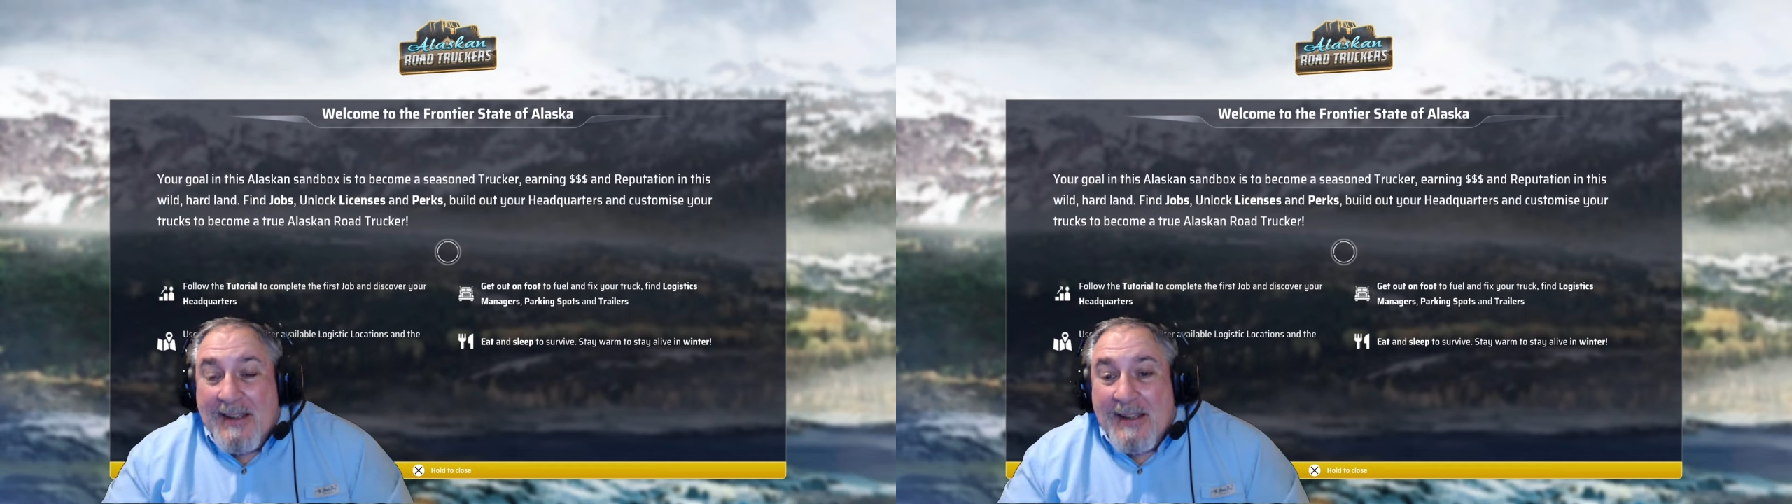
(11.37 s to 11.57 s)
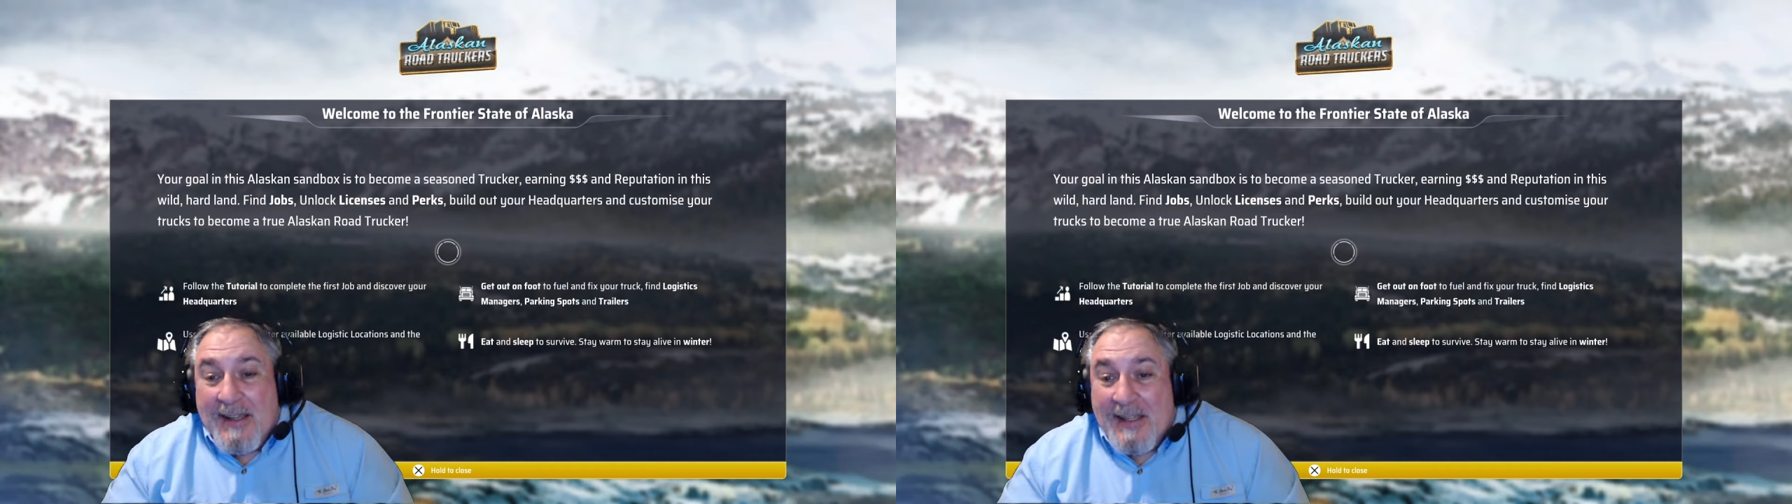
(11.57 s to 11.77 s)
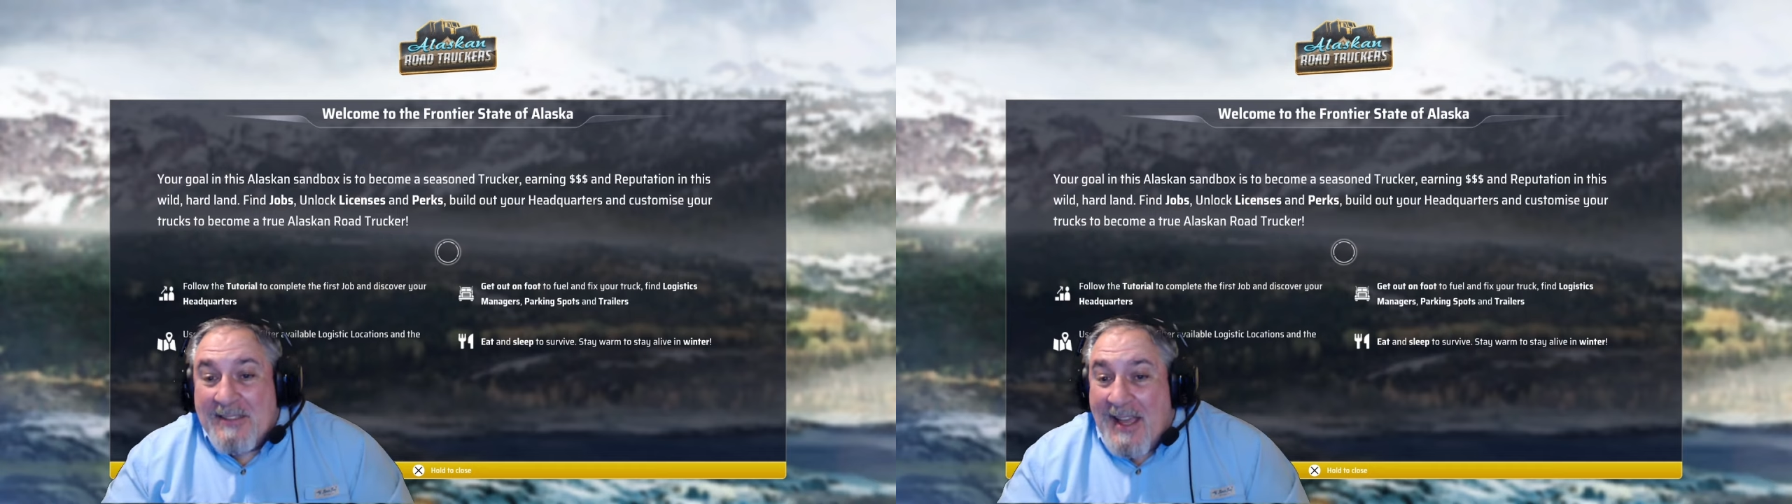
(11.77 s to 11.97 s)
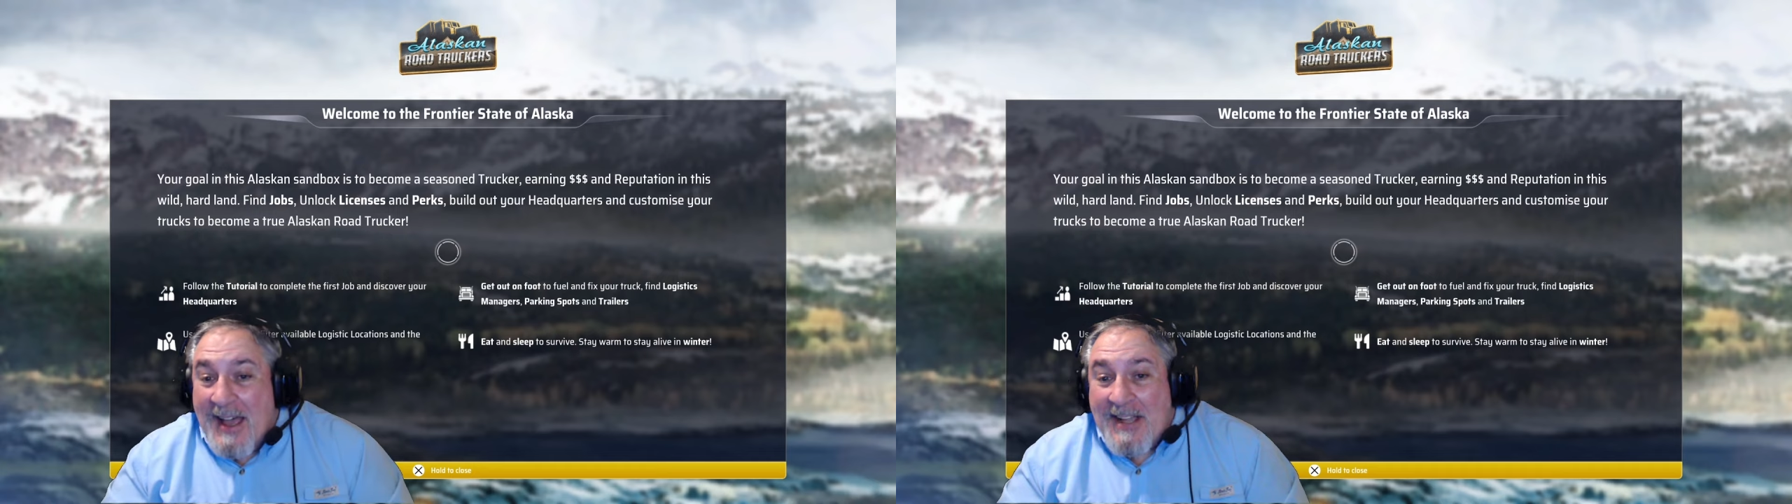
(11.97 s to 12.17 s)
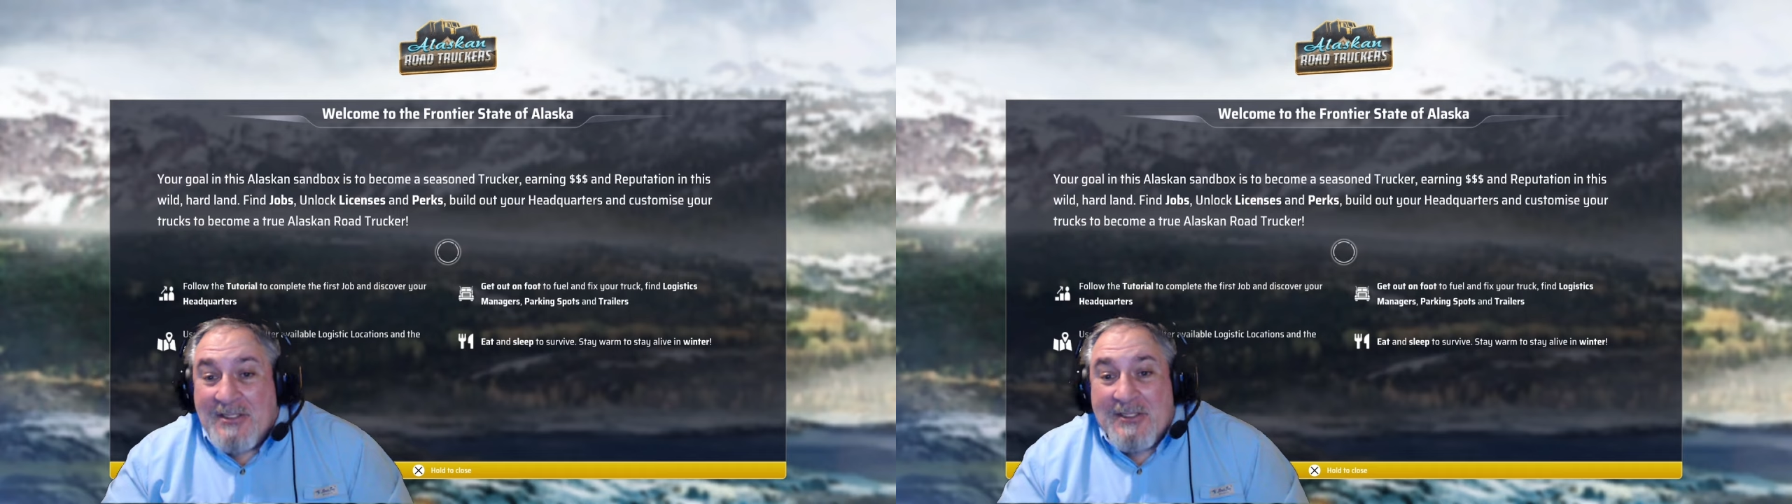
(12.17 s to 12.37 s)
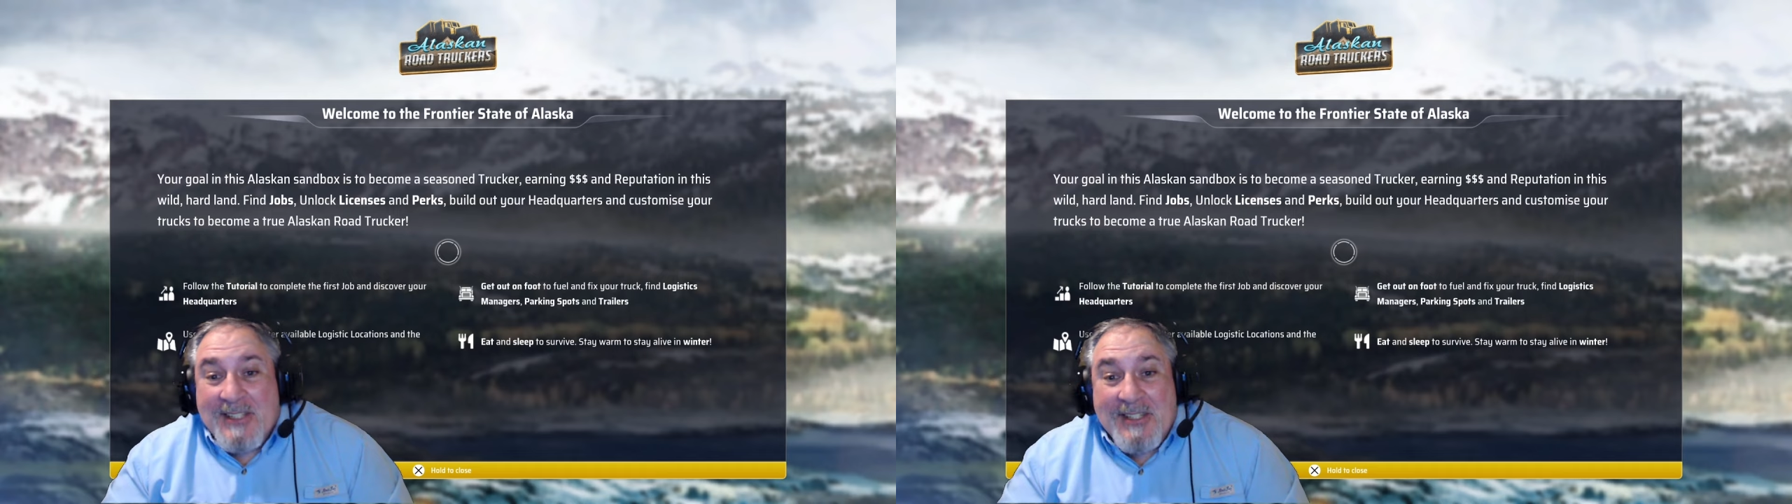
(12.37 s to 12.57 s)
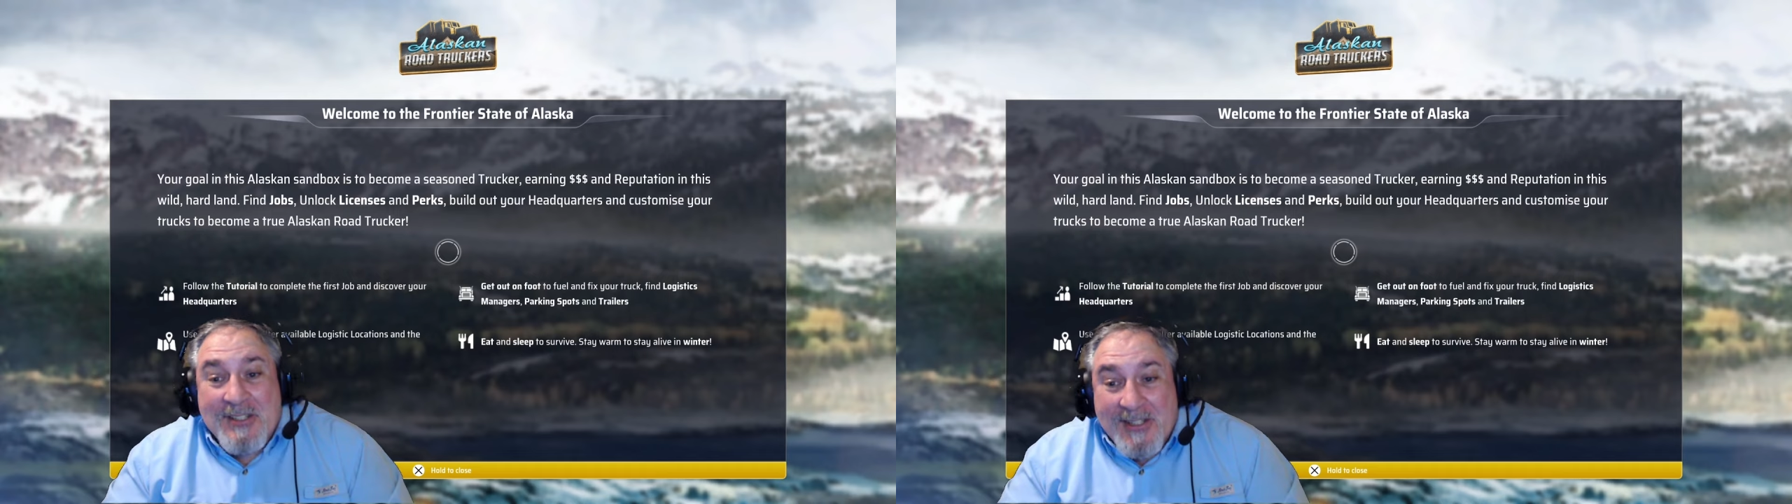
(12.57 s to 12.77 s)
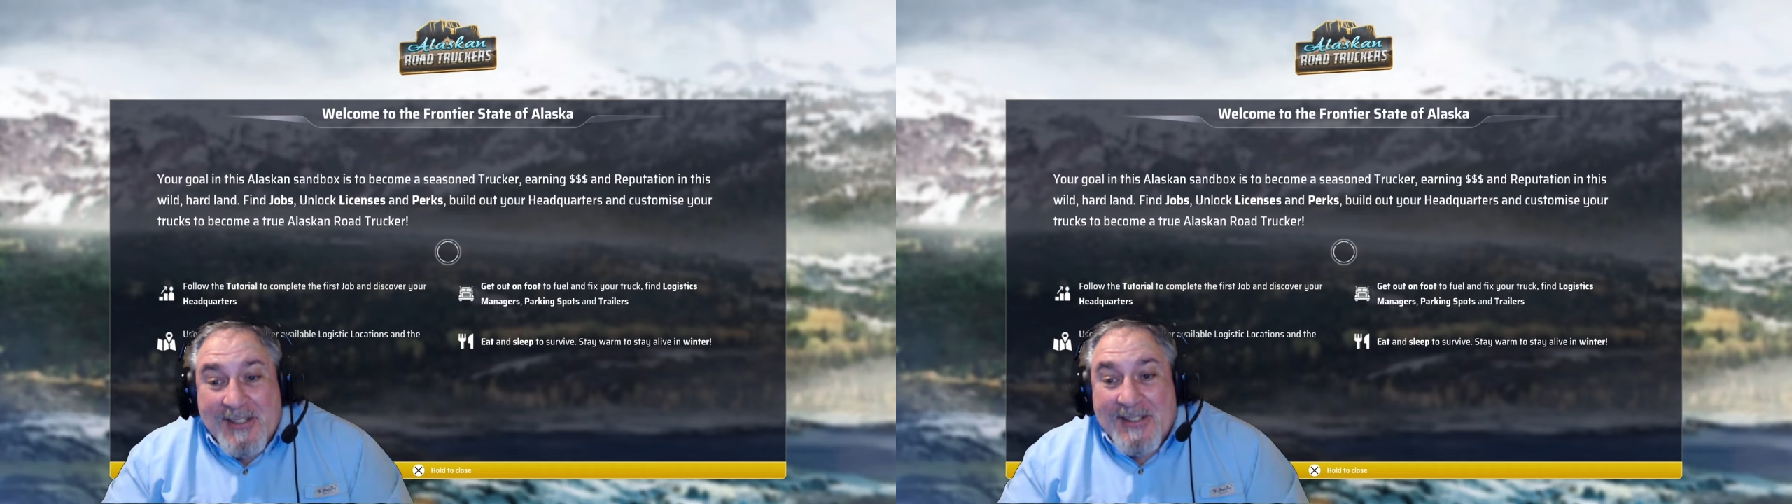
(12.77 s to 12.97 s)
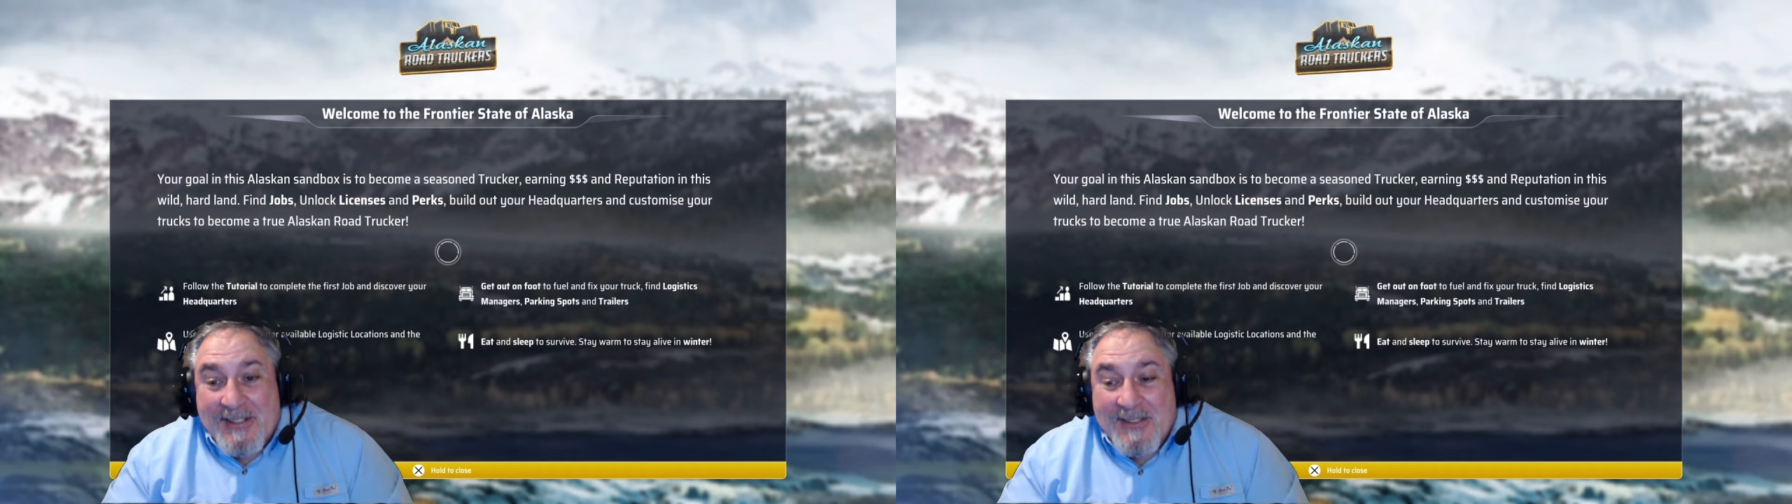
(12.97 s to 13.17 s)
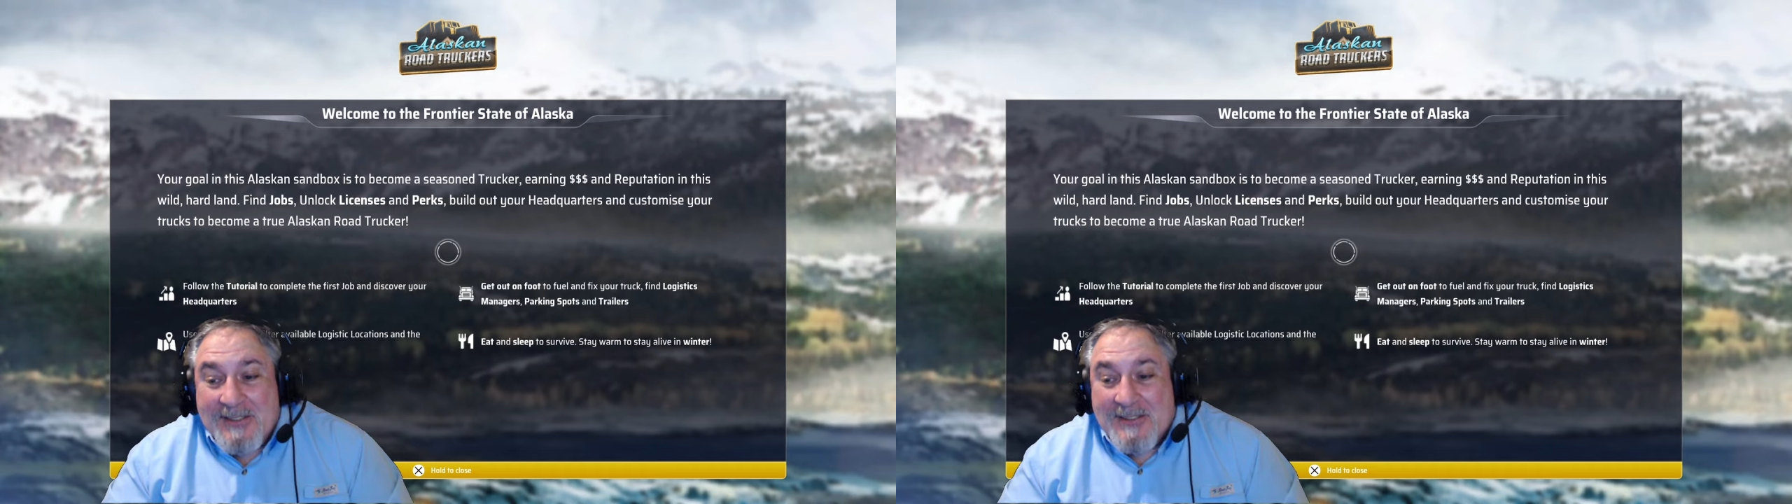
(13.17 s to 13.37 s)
is actually good.